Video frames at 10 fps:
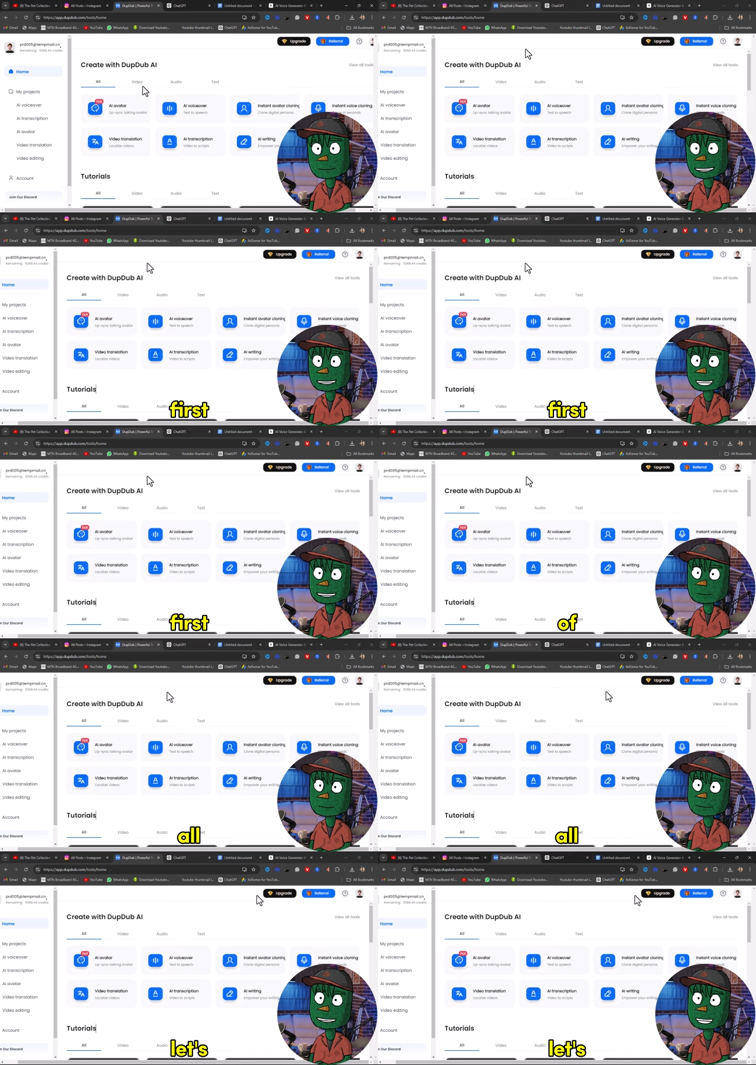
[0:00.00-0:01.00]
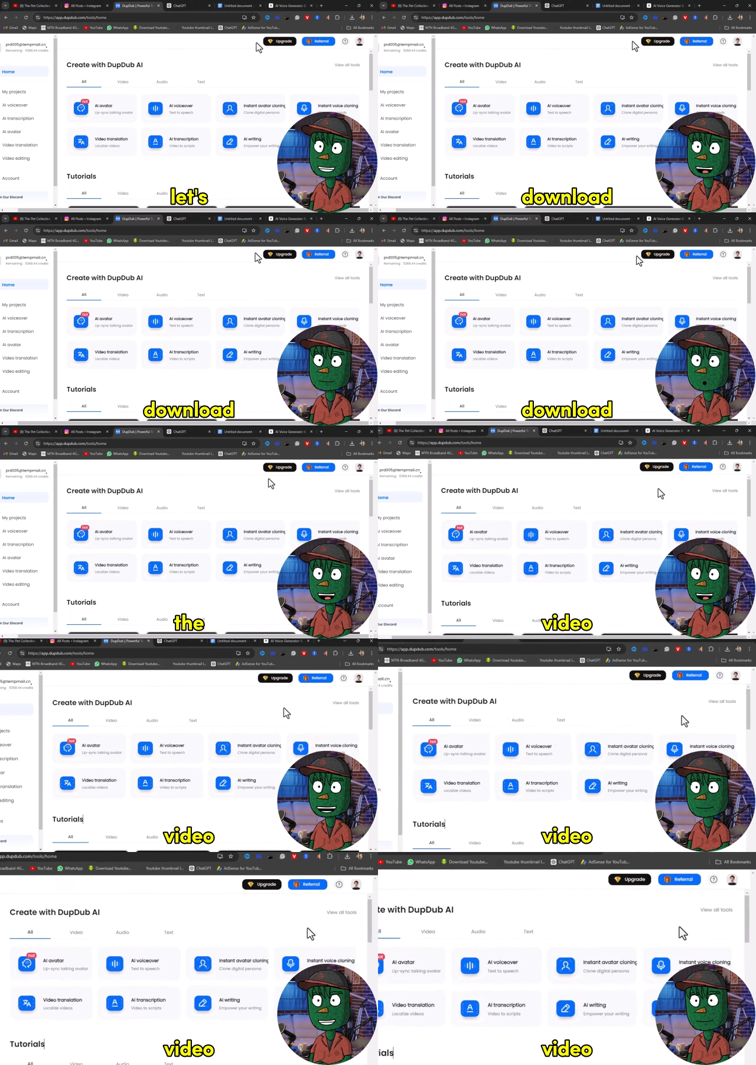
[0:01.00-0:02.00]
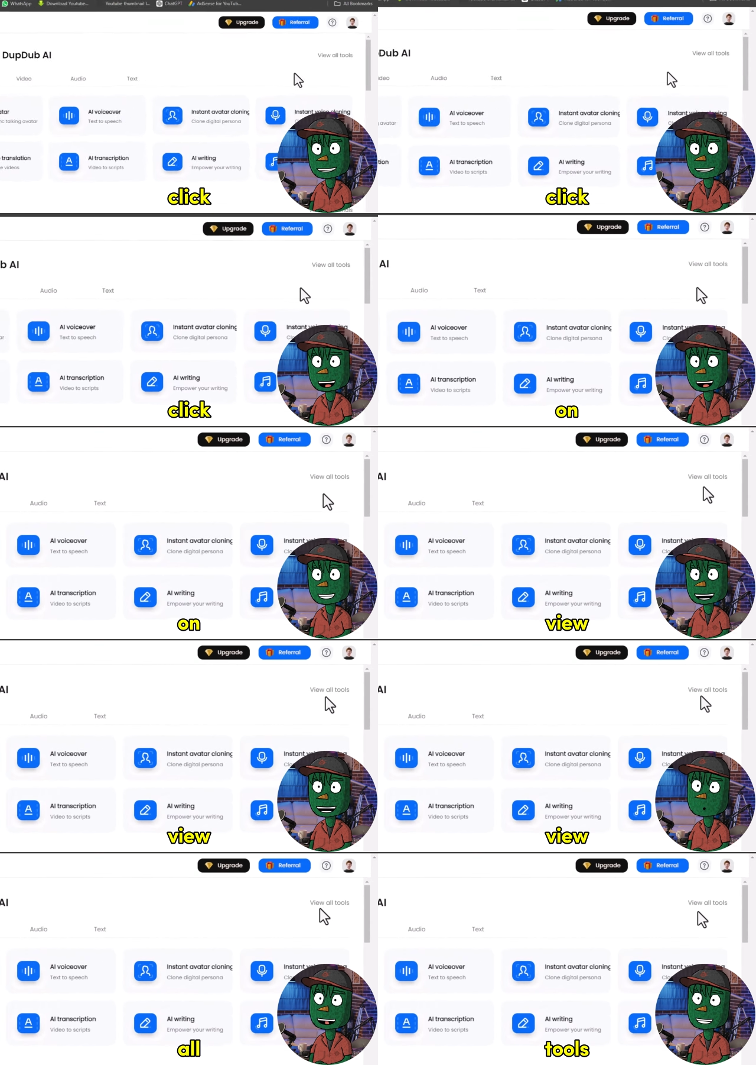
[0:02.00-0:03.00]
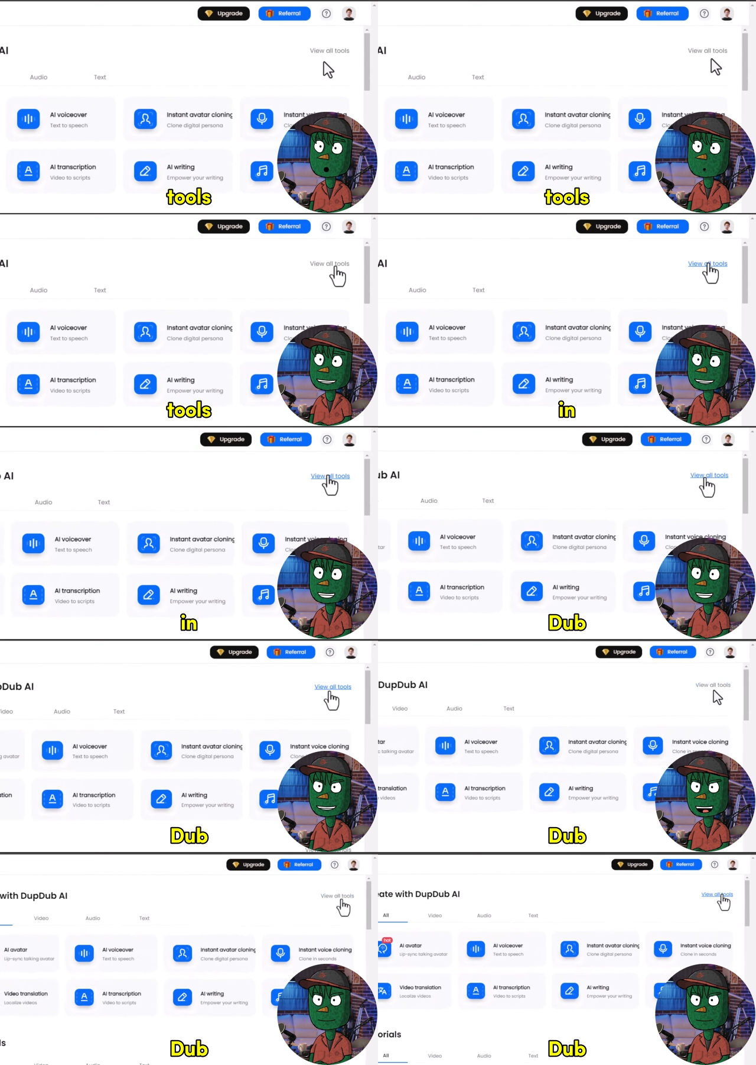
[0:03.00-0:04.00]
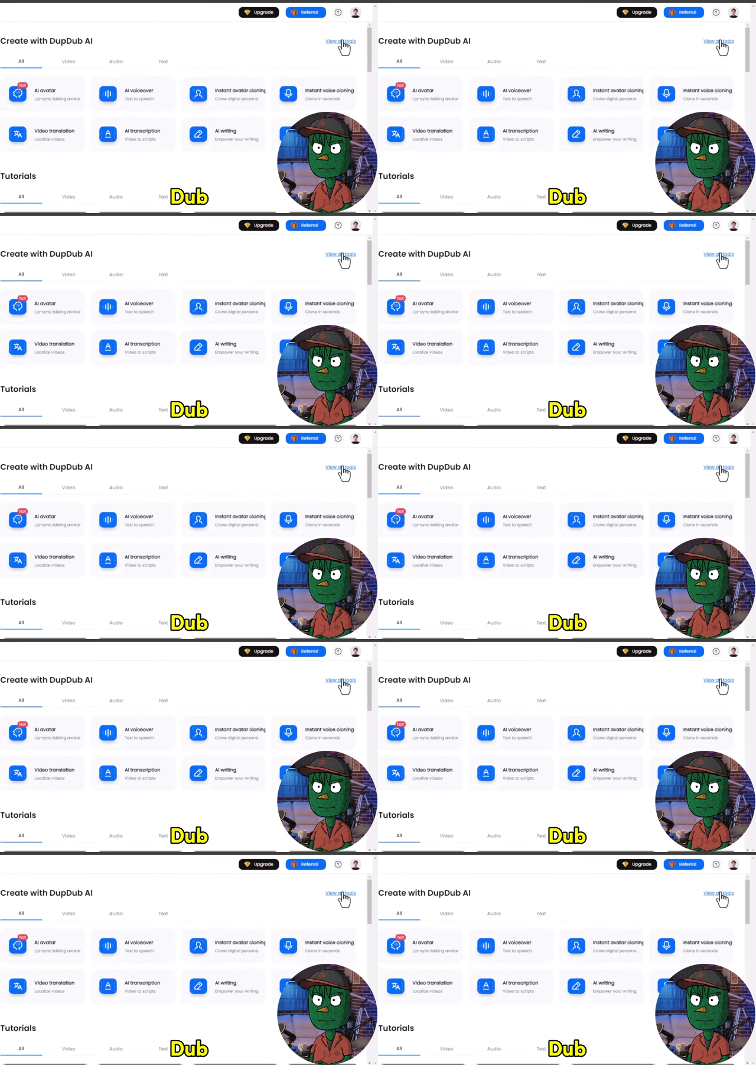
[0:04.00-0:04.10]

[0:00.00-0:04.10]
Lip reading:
(no speaker visible)